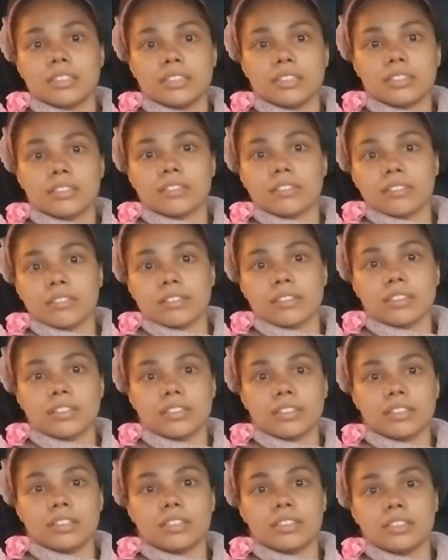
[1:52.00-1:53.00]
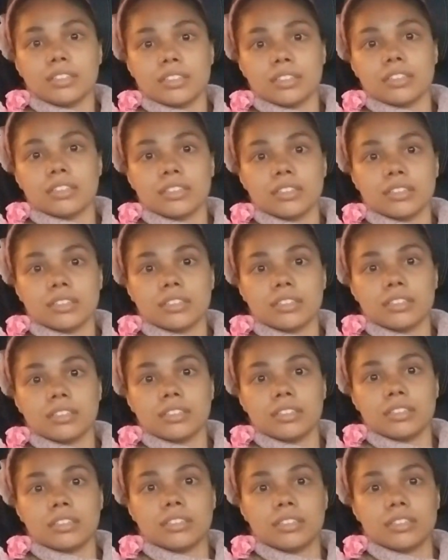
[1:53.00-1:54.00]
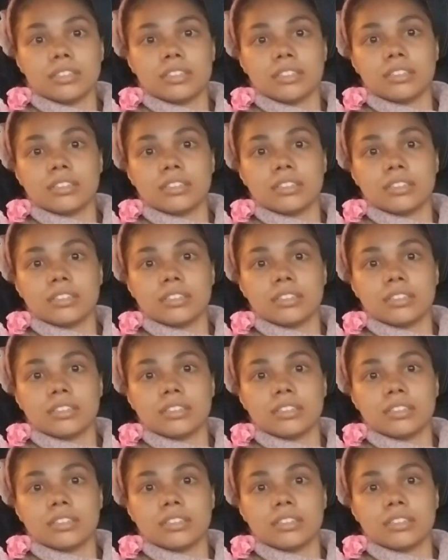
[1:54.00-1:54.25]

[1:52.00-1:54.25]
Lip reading: This person isn't speaking.